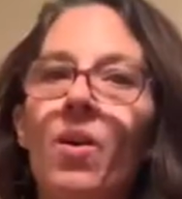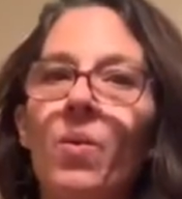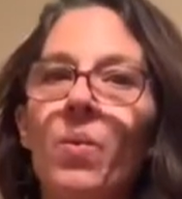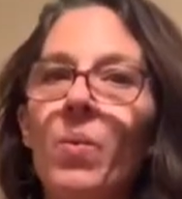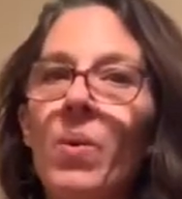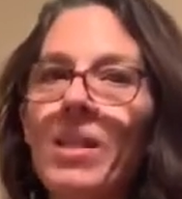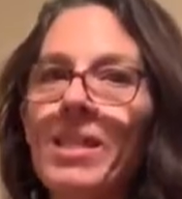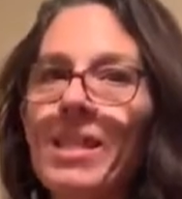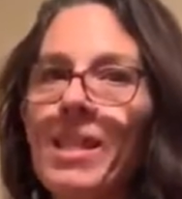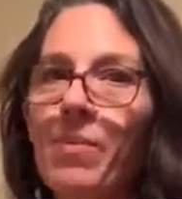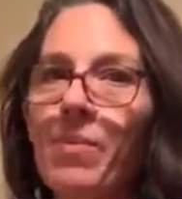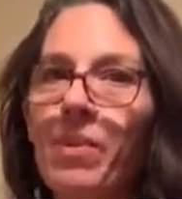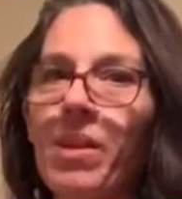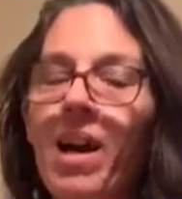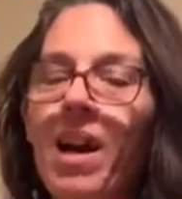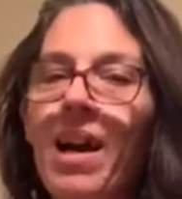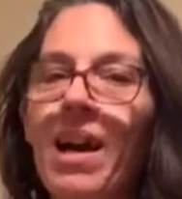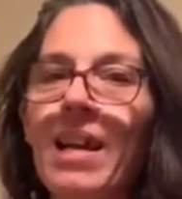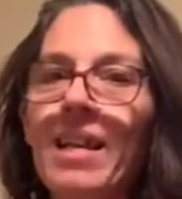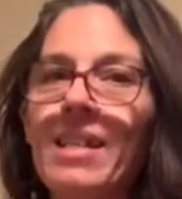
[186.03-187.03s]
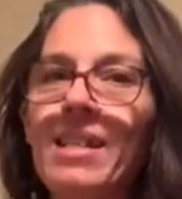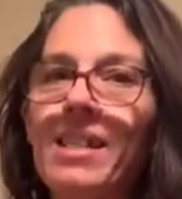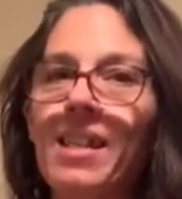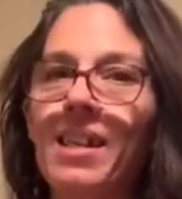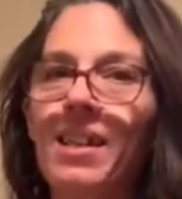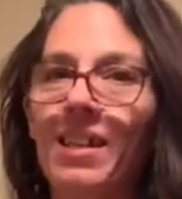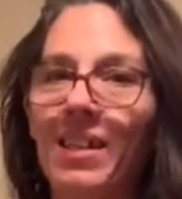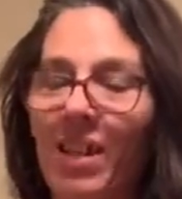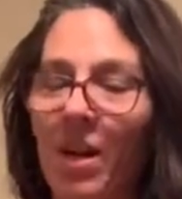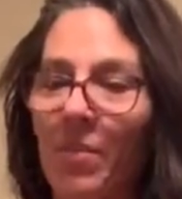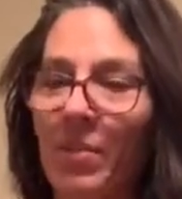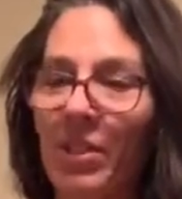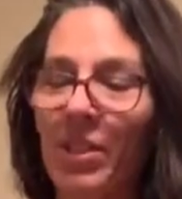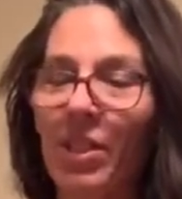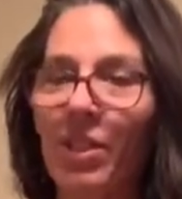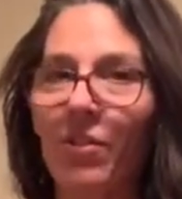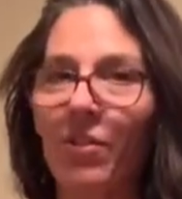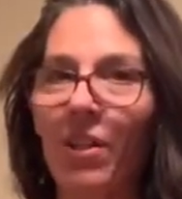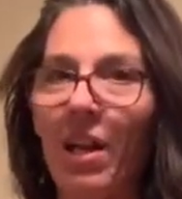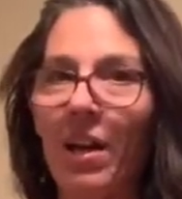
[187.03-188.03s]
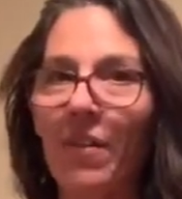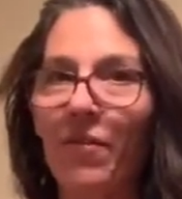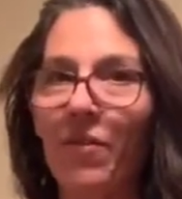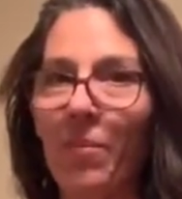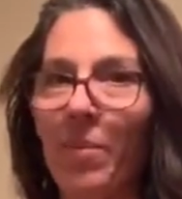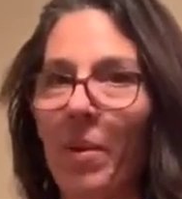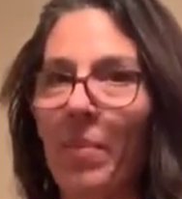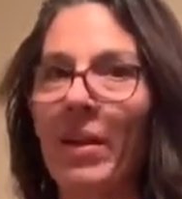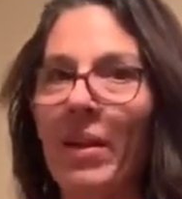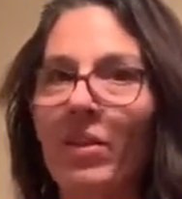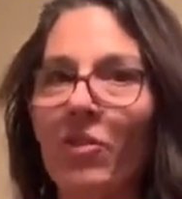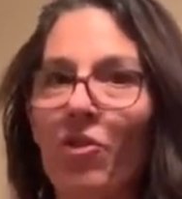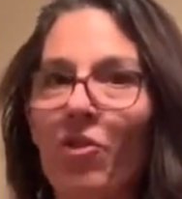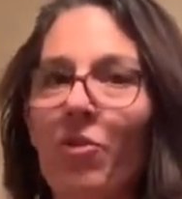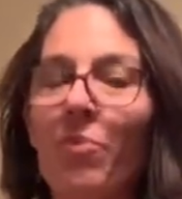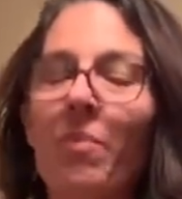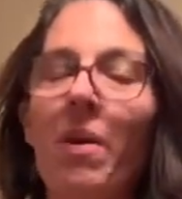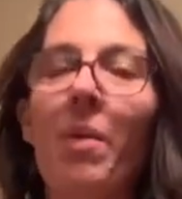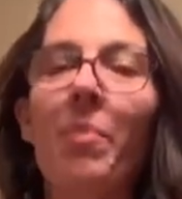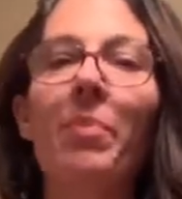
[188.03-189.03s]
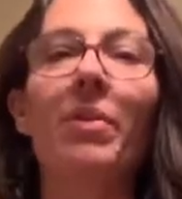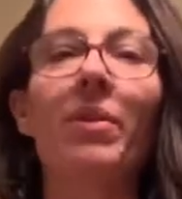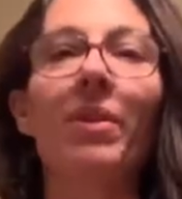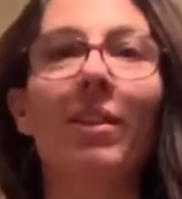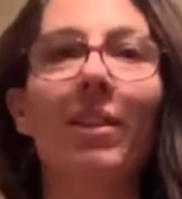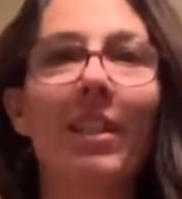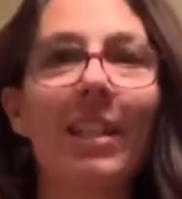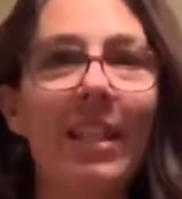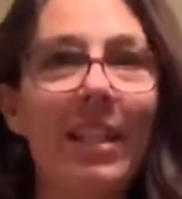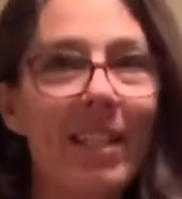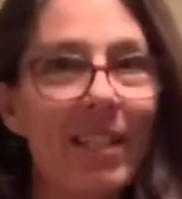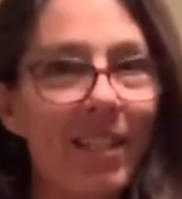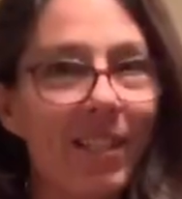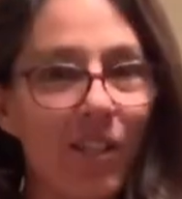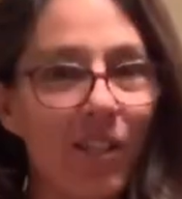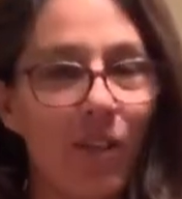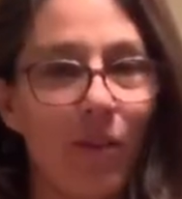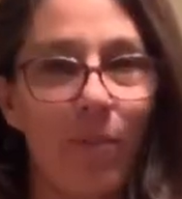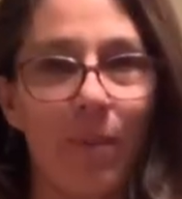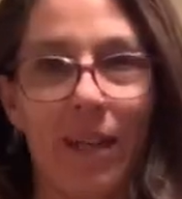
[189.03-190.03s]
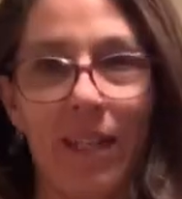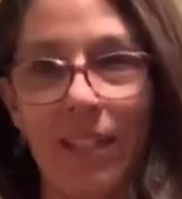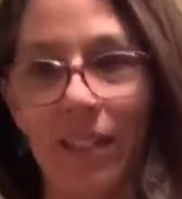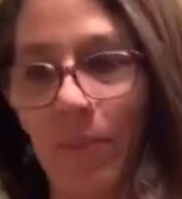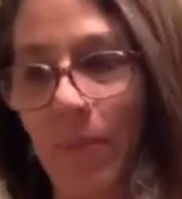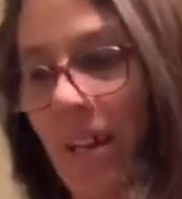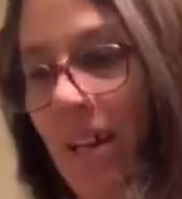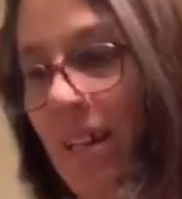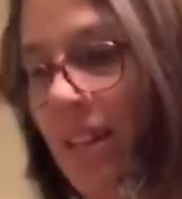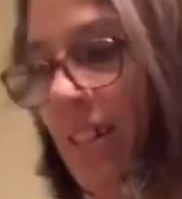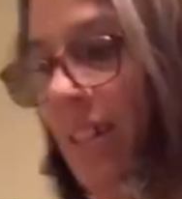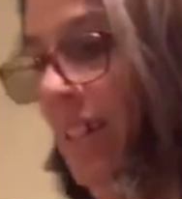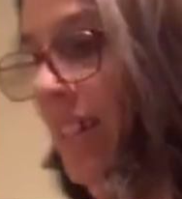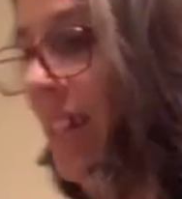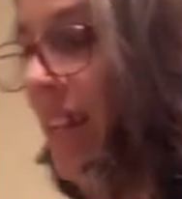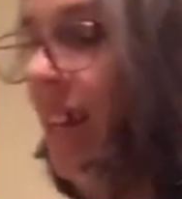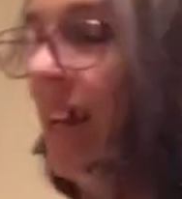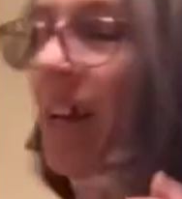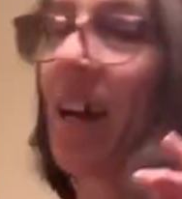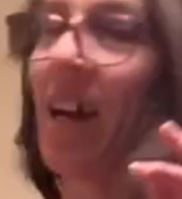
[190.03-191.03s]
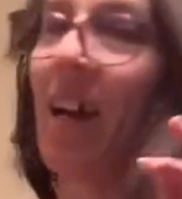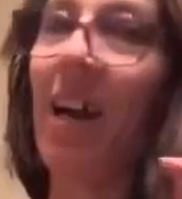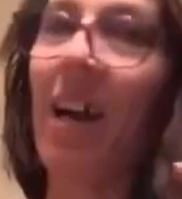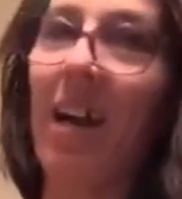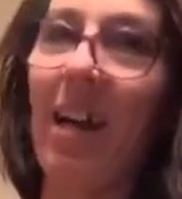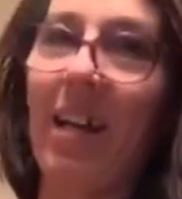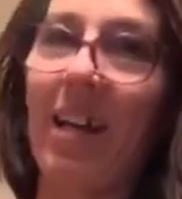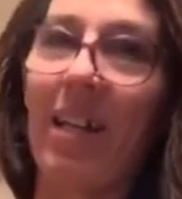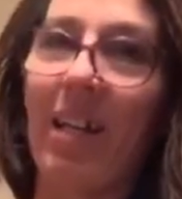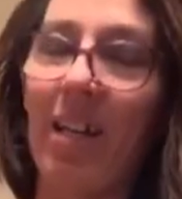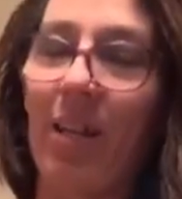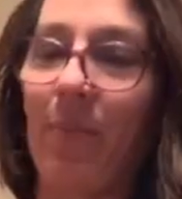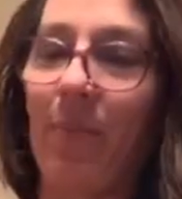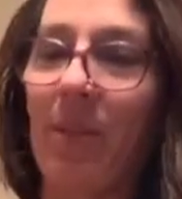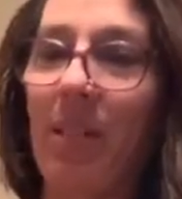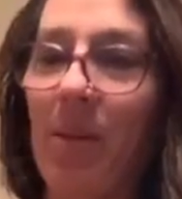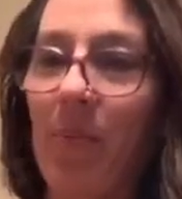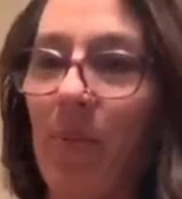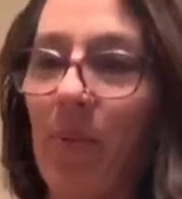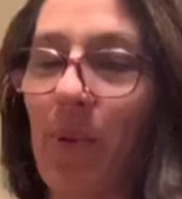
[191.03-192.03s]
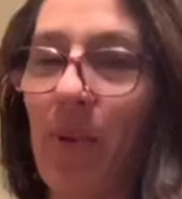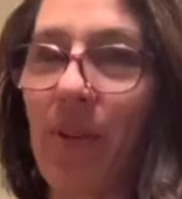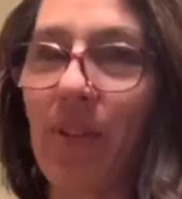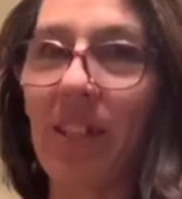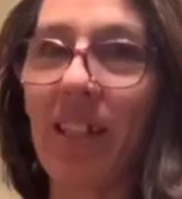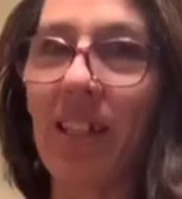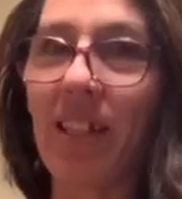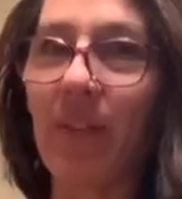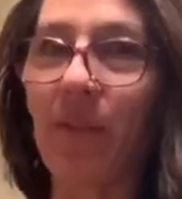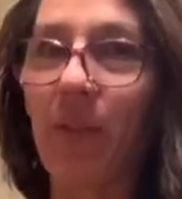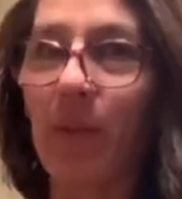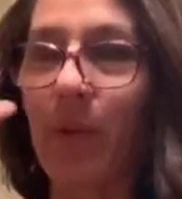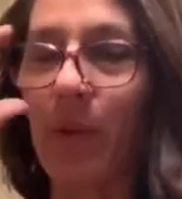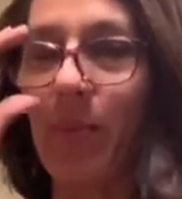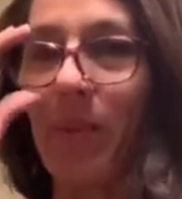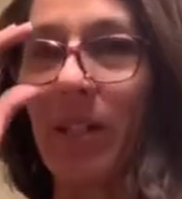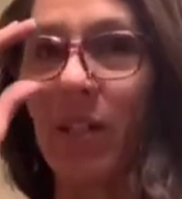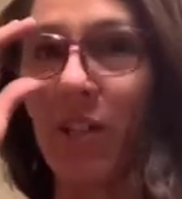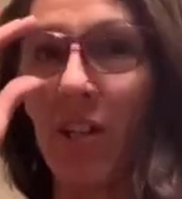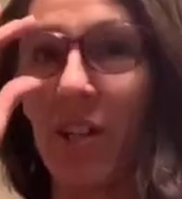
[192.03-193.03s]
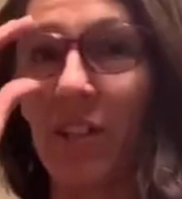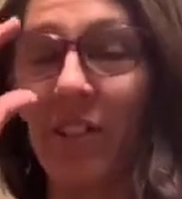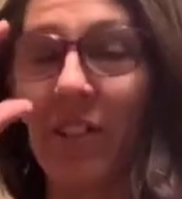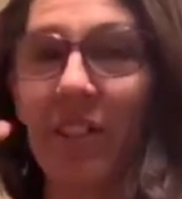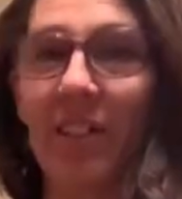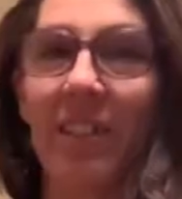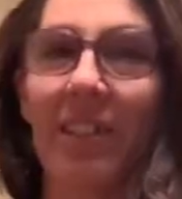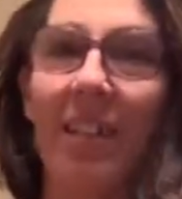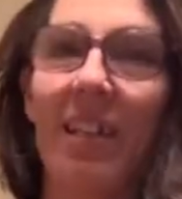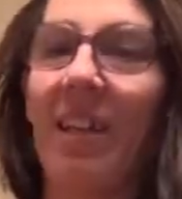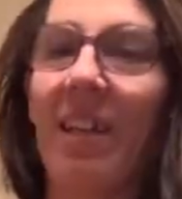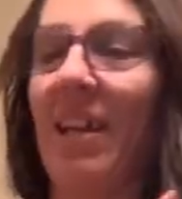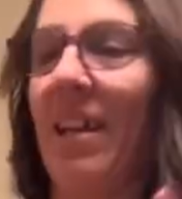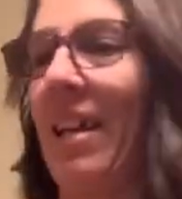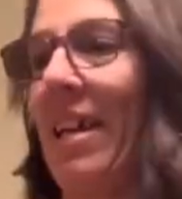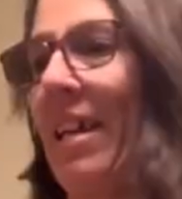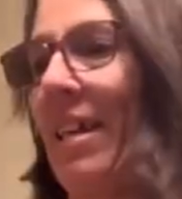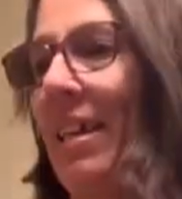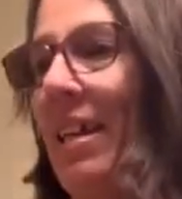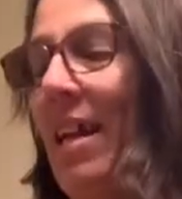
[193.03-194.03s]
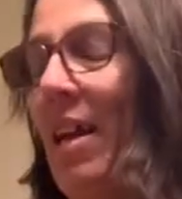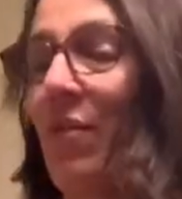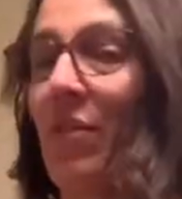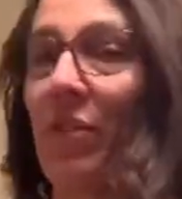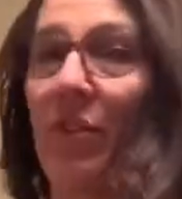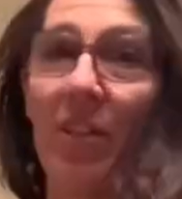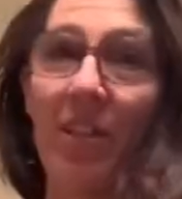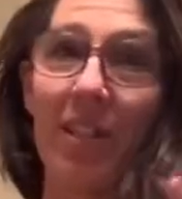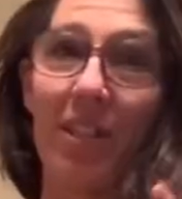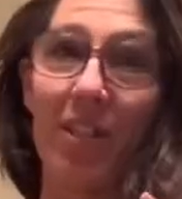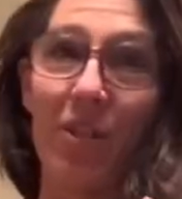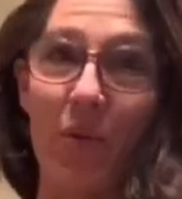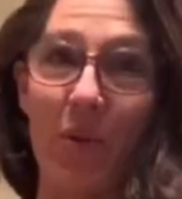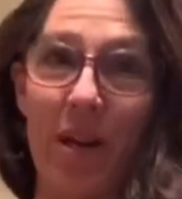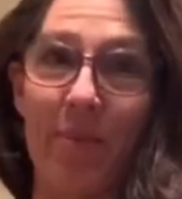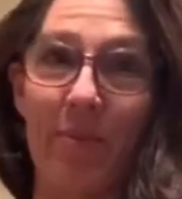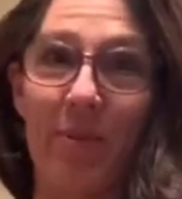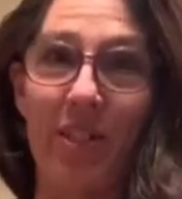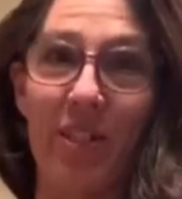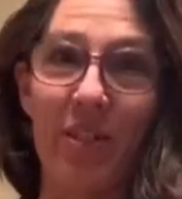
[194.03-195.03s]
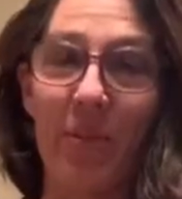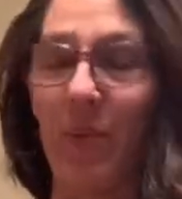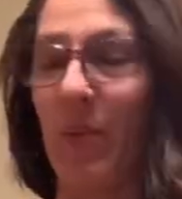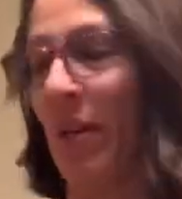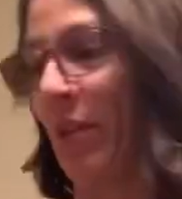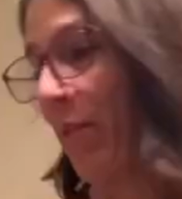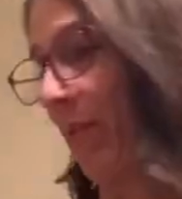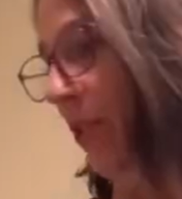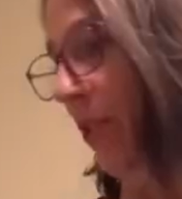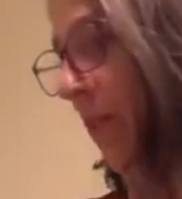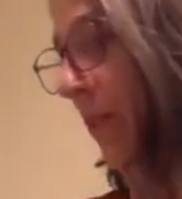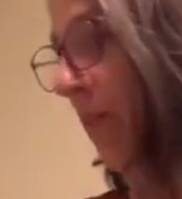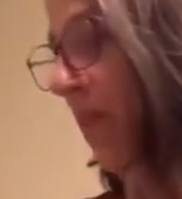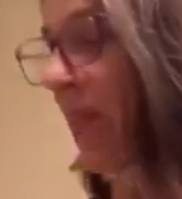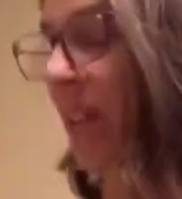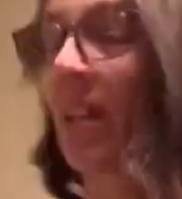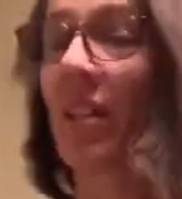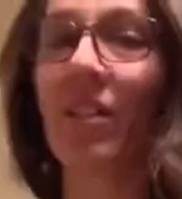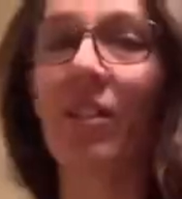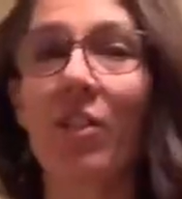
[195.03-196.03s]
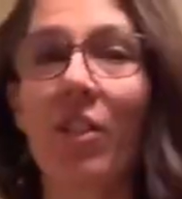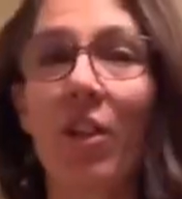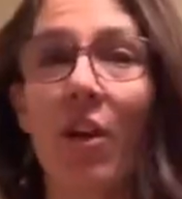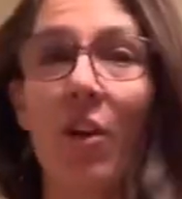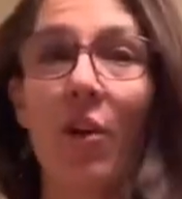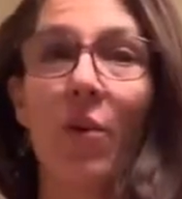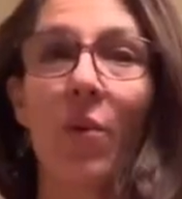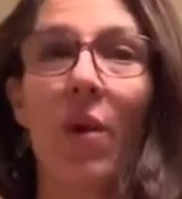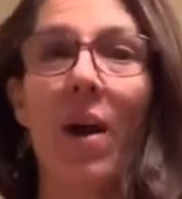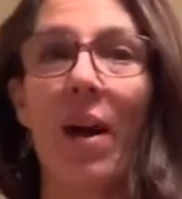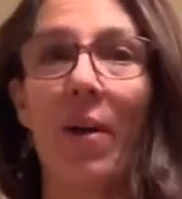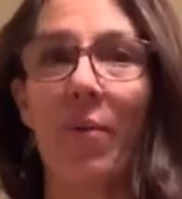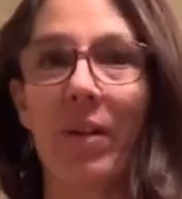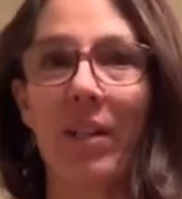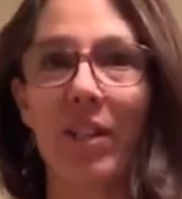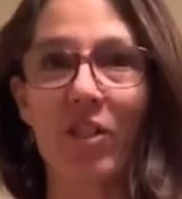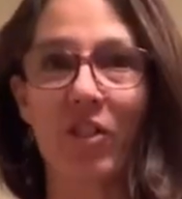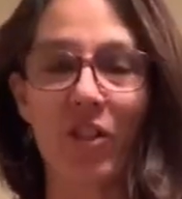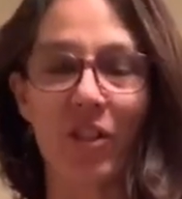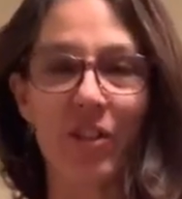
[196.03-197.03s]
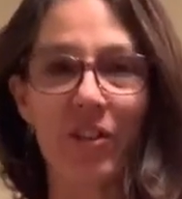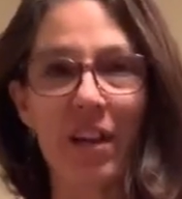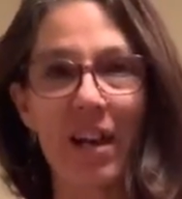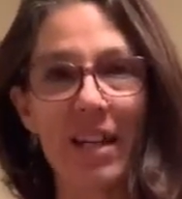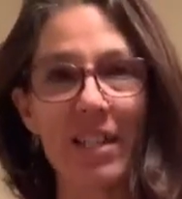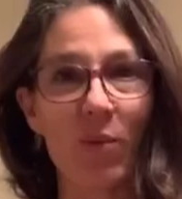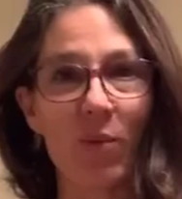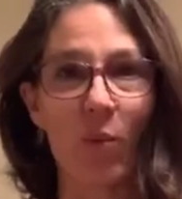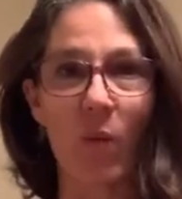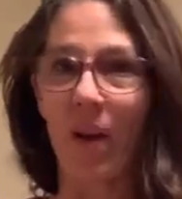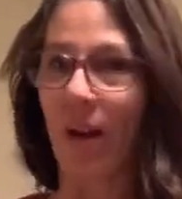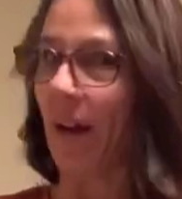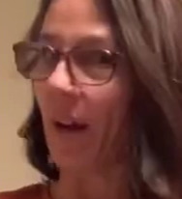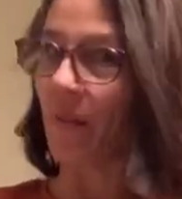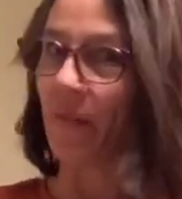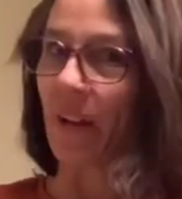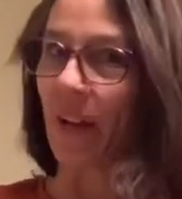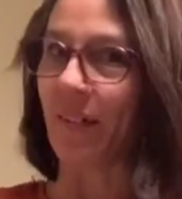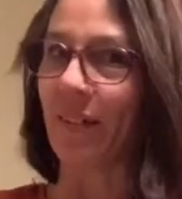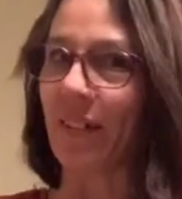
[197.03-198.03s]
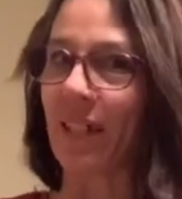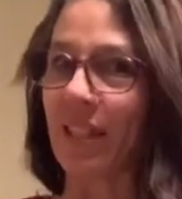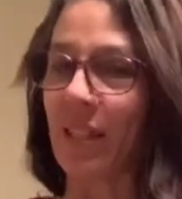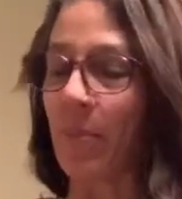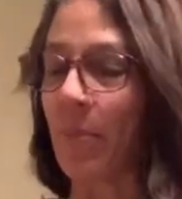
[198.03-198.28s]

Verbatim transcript: What's up, guys? Coming to you live from my bedroom. Please don't mind the mess. I am temporarily living with my daughter and everything is crammed into one room. So I want to show you guys what I found at the